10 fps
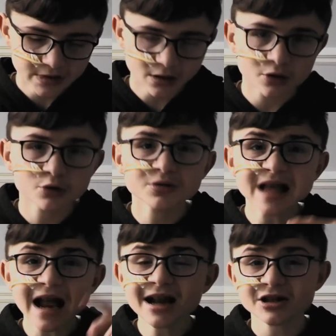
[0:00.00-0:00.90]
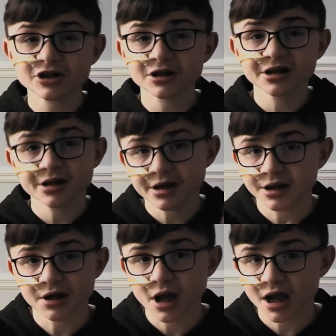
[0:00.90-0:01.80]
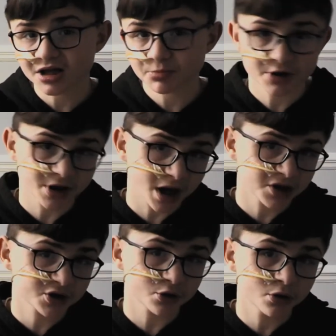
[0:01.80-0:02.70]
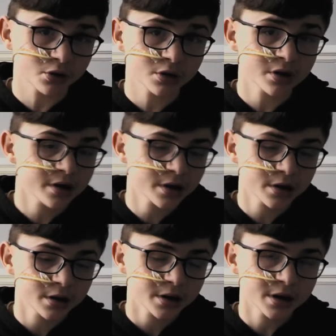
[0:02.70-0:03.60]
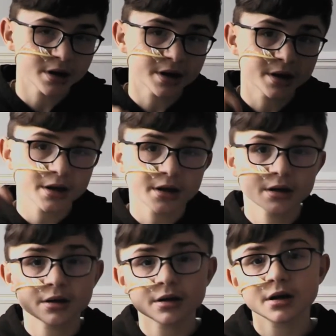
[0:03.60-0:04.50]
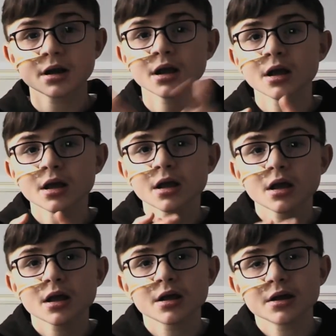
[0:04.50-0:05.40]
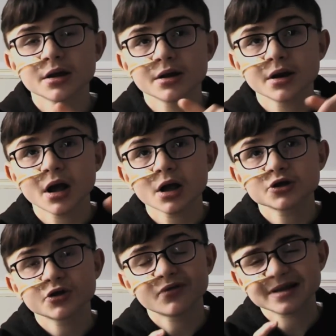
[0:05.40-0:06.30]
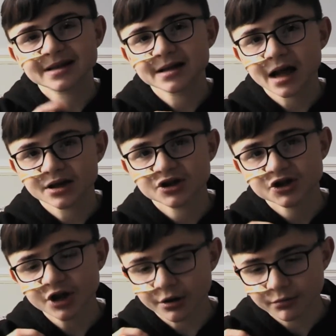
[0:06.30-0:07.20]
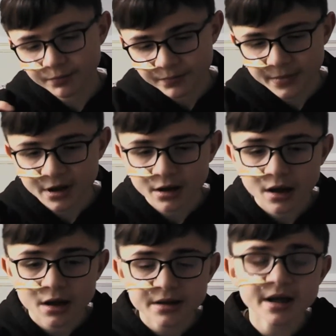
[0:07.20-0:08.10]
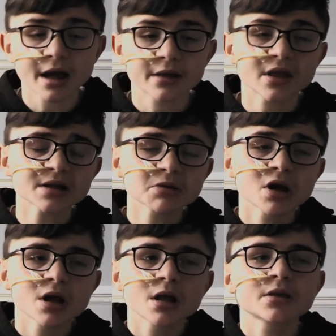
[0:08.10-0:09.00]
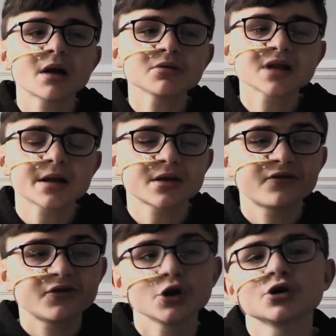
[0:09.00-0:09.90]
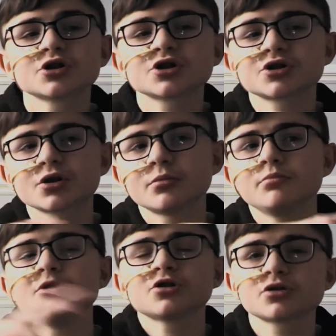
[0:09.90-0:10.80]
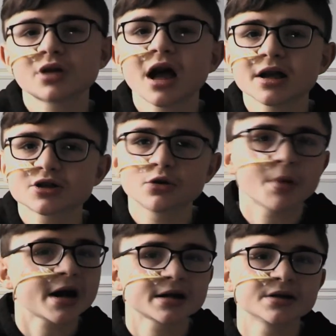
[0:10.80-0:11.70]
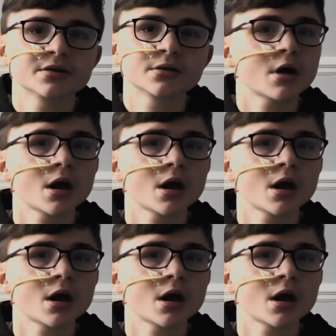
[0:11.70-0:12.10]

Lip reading: who was actually in Hairspray that I saw in 2009. So yeah, that was like the first musical that I saw back. And